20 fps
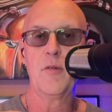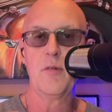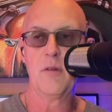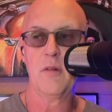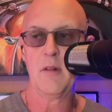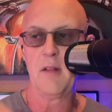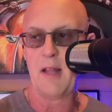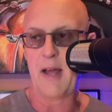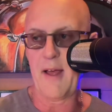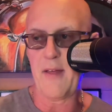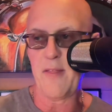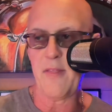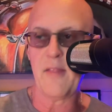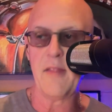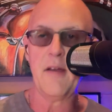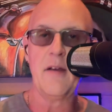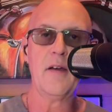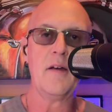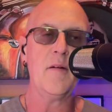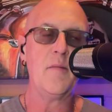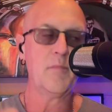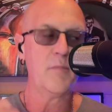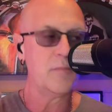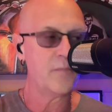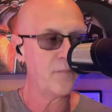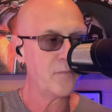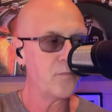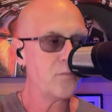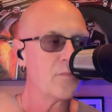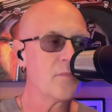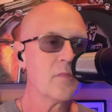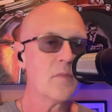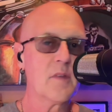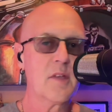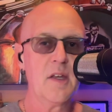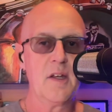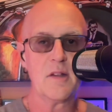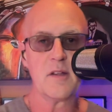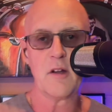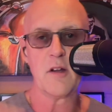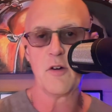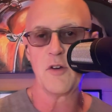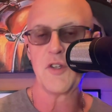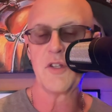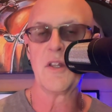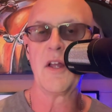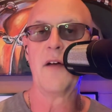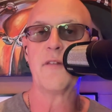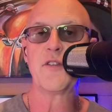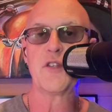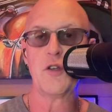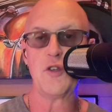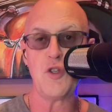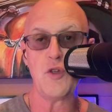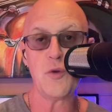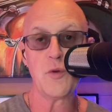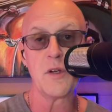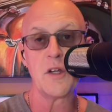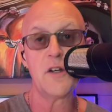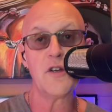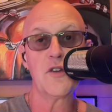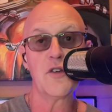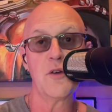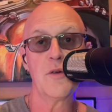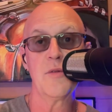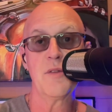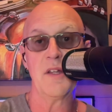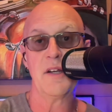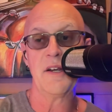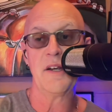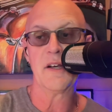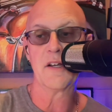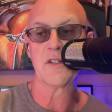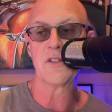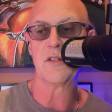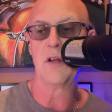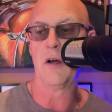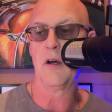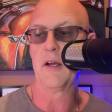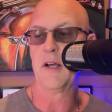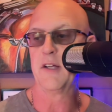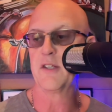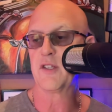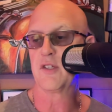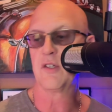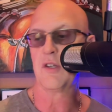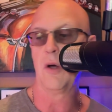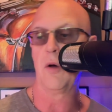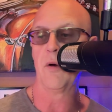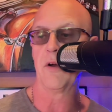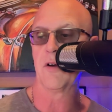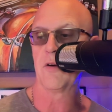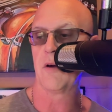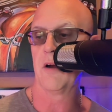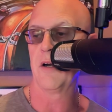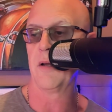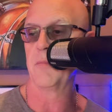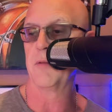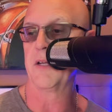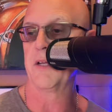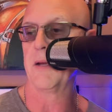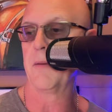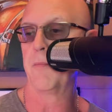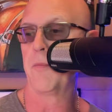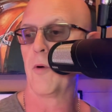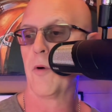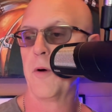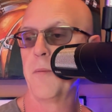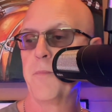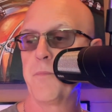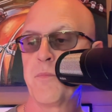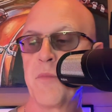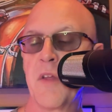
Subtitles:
Let them get their stuff so you can do the next song. It's so incredibly important.